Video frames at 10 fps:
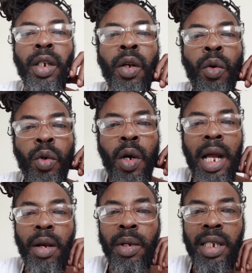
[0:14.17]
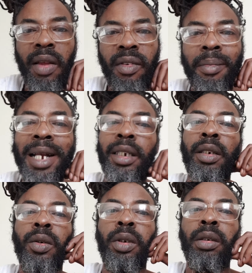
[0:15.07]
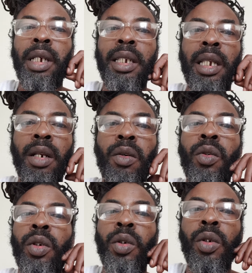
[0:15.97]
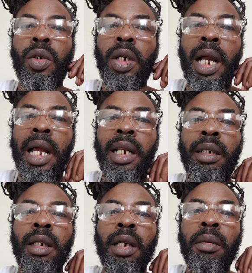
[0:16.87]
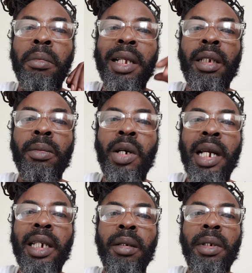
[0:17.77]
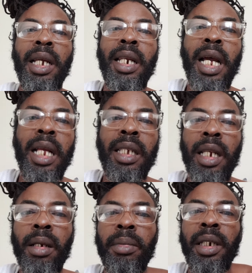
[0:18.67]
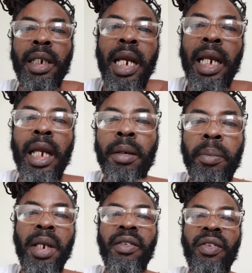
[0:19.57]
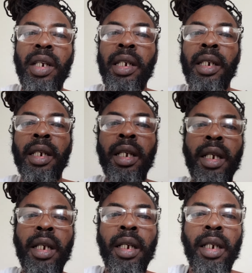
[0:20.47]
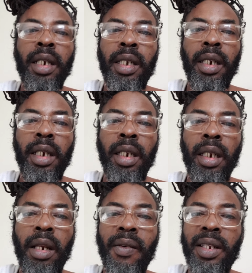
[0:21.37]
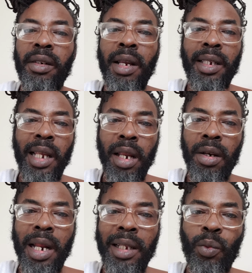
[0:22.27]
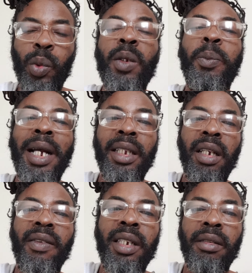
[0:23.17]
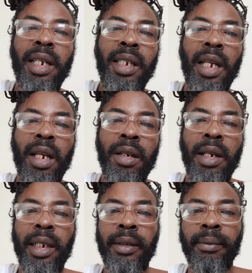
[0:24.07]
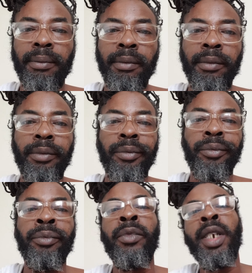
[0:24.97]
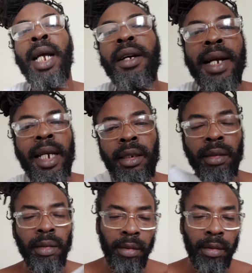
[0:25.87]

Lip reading: Now, uno always have the body duty, Rasta. Now, uno used to call body boy name in a dance and them thing and get pay fee. You know see? You ever see Rasta do that? Which party you ever see Rasta do that? Alright.